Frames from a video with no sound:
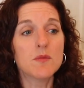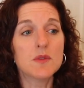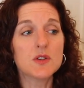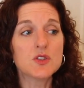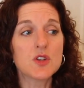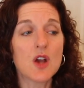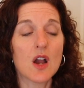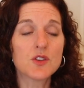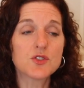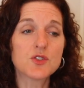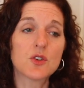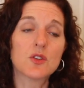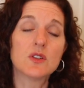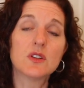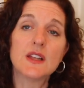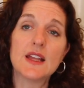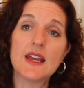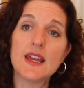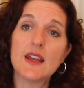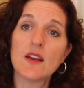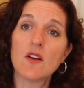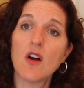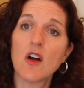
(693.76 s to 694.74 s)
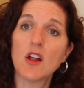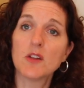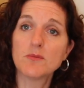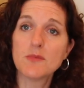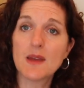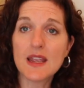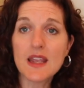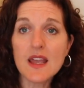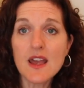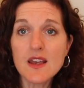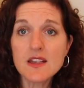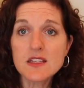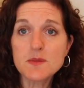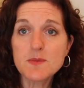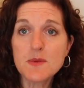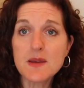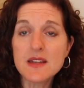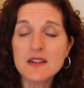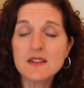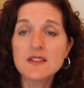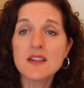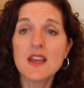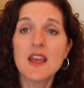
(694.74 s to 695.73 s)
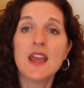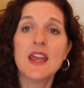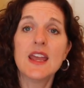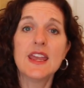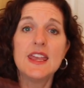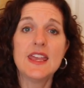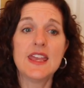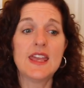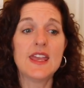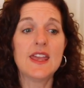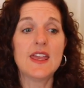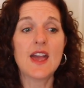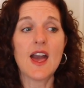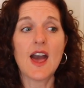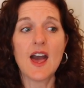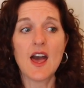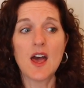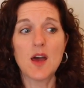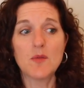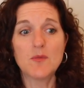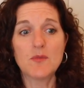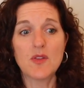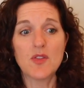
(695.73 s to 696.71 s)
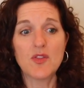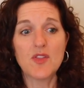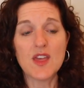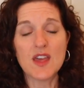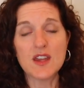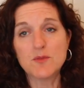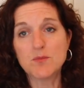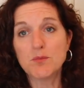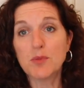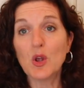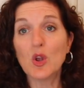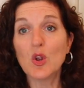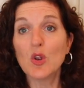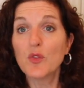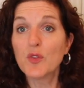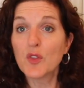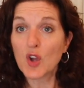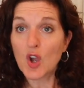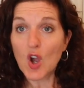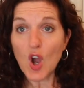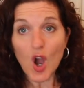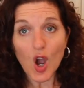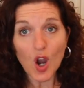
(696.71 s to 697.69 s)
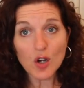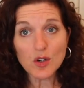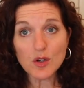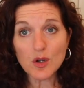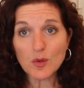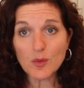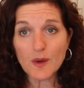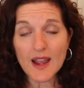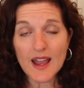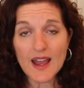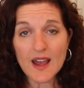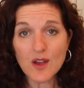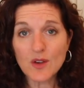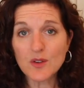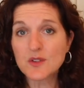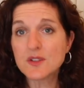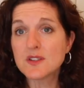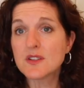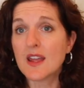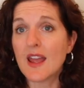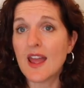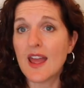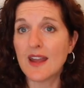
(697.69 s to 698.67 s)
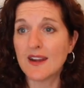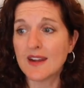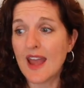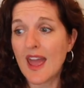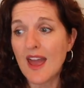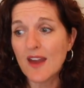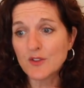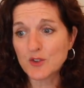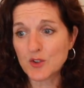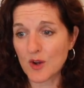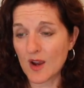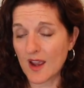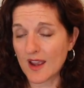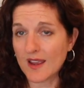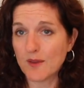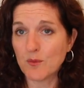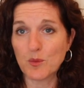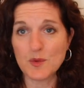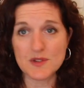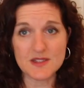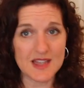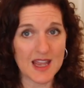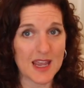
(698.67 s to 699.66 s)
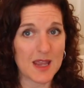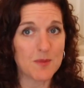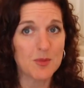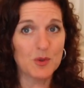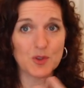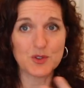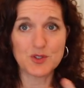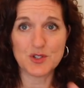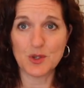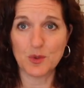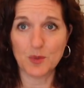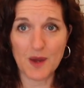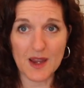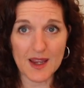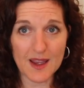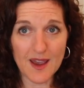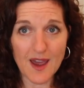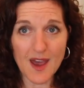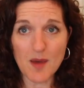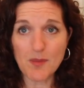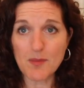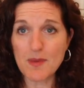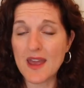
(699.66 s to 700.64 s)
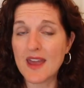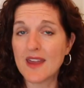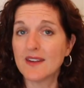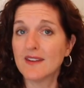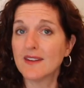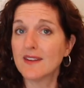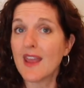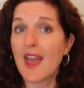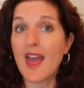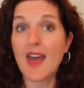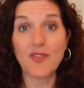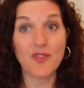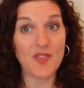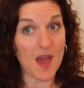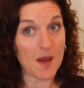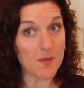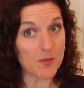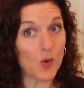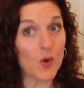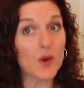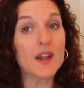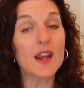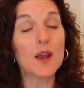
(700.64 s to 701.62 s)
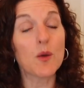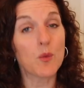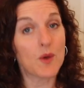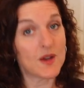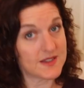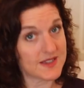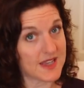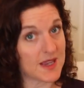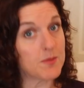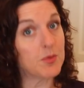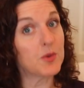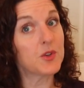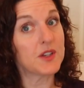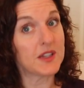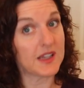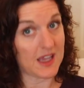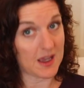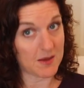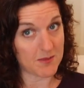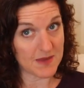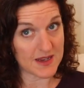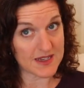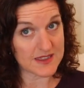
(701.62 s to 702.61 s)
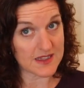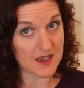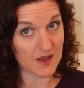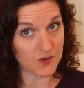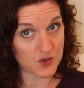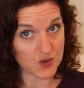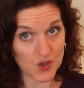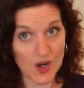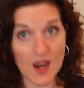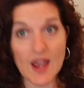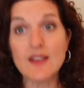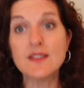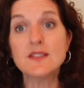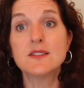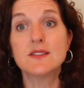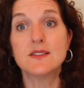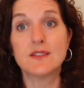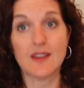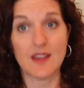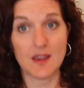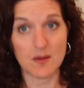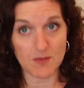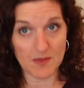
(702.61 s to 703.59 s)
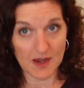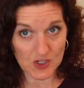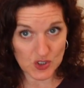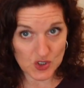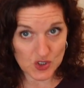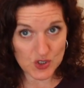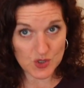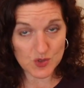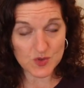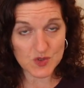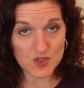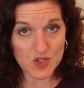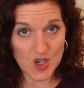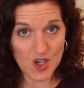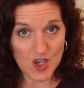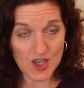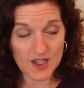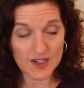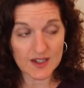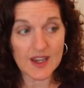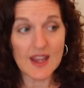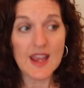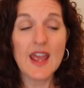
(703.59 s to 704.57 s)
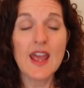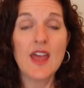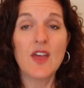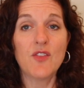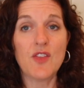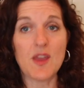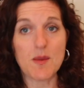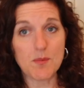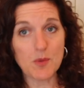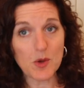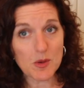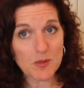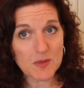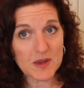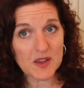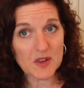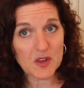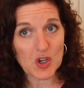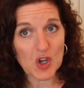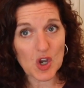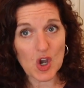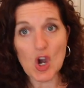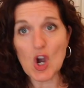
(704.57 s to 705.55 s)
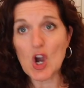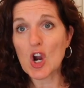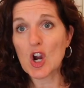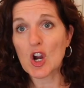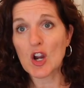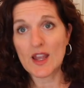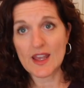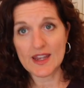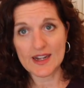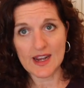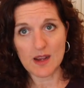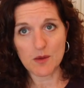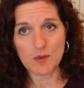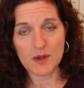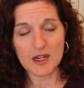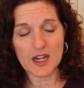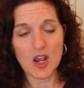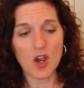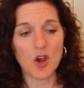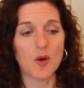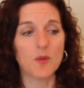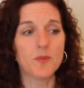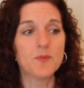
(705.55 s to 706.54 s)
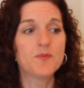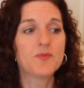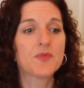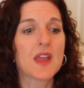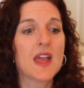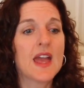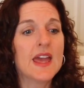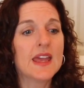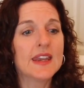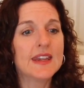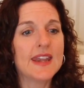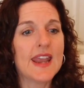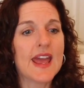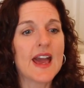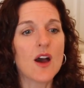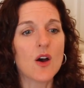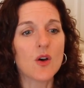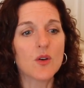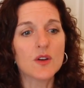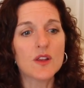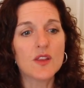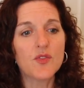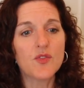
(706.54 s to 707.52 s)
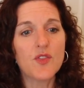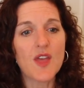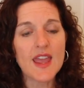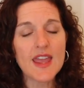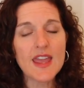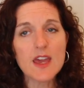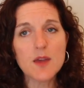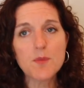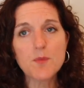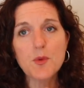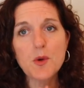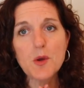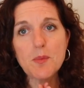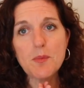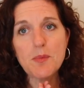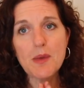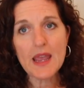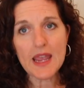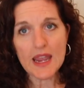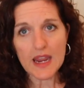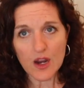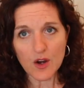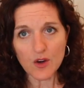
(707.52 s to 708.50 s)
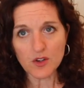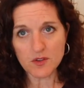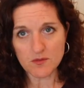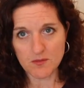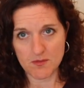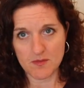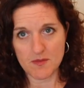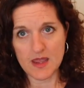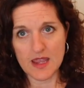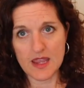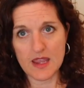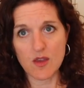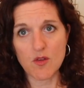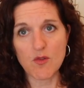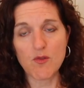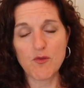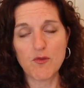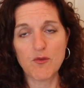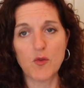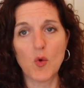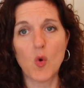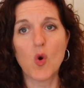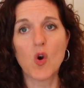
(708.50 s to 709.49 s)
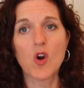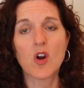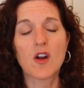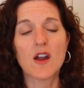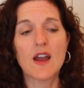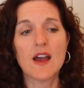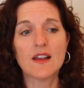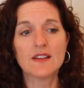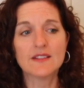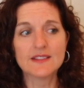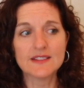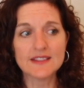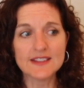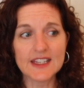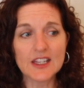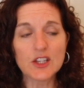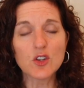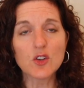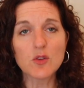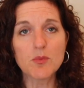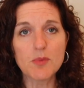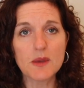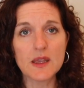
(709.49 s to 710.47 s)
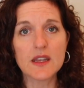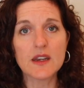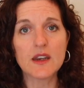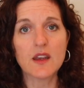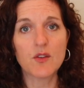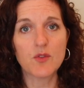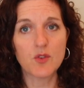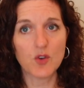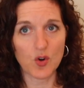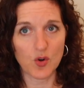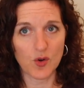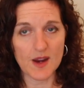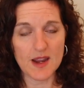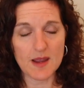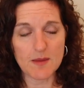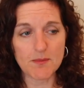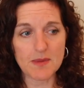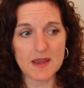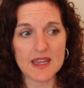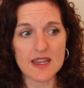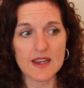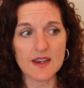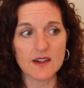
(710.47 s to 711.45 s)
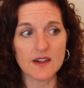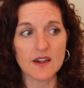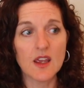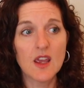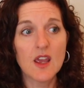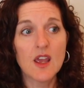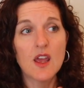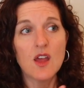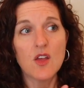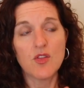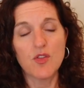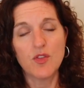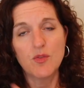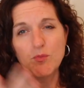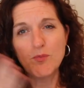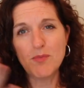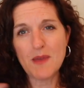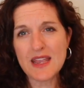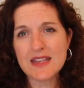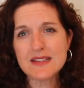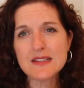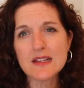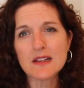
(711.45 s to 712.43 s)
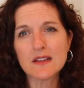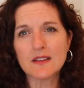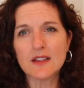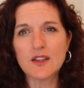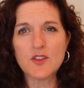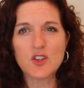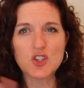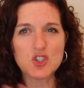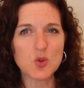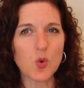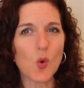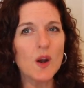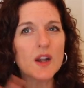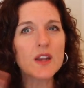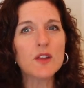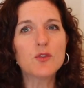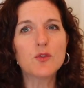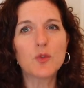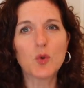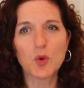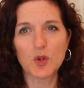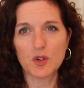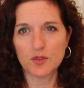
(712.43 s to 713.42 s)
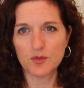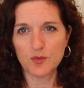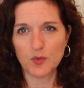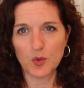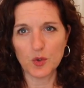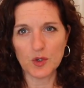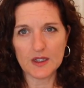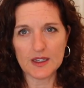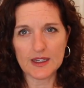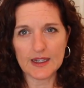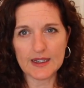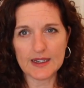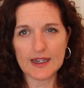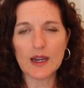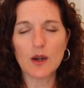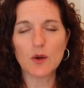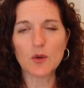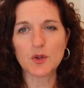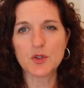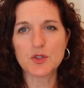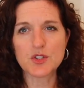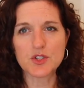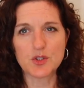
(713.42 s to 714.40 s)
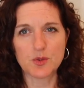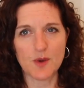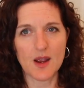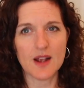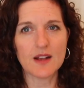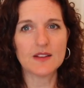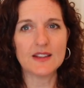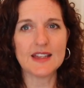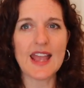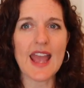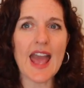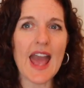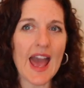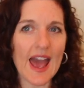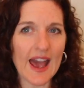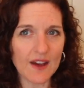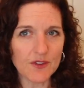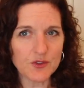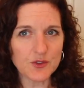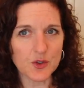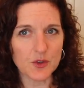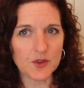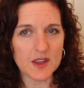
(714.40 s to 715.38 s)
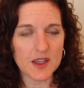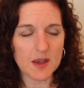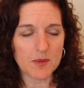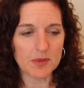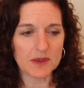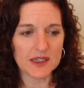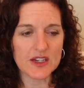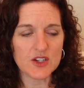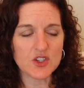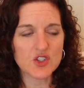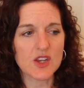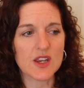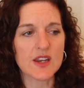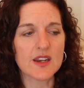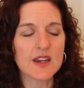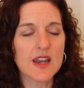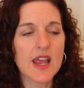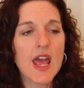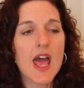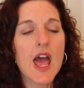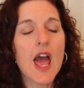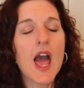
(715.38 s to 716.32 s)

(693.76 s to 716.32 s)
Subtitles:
Dr. Clay called my husband. He then pulled the car around. And after I was able to wake up, and at that point I was able to get myself dressed, get my shoes on, they put me in the car and I went home. Now, they had prepared me for a little bit of cramping, basically the 24 to 48 hours directly after the ablation.